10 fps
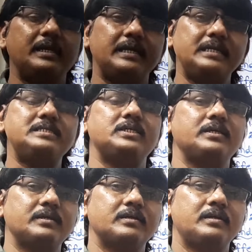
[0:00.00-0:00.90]

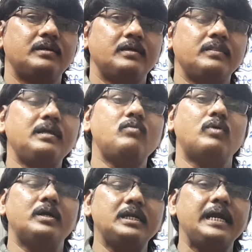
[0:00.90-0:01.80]
energy, then
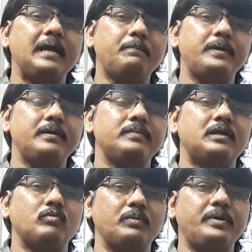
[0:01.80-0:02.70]
what will happen?
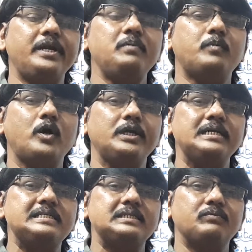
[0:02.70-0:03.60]
That vibrating
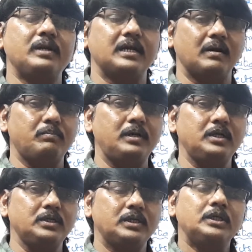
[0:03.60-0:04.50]
particles will come
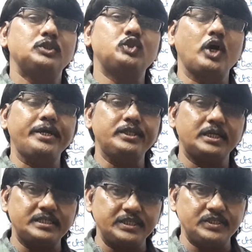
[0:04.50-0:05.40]
and join
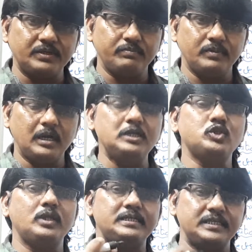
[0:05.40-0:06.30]
that system, and so
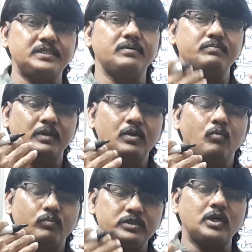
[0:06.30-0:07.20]
that system
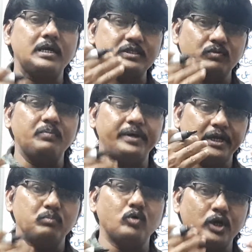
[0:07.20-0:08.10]
starts
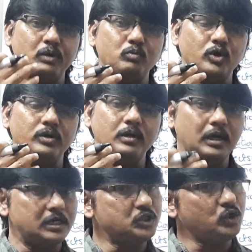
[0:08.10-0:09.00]
vibrating more and more,
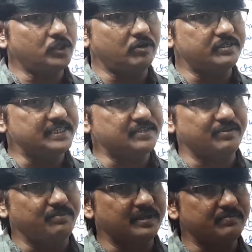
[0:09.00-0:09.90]
and so that system
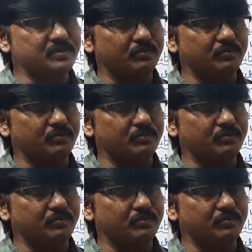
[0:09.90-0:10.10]
will become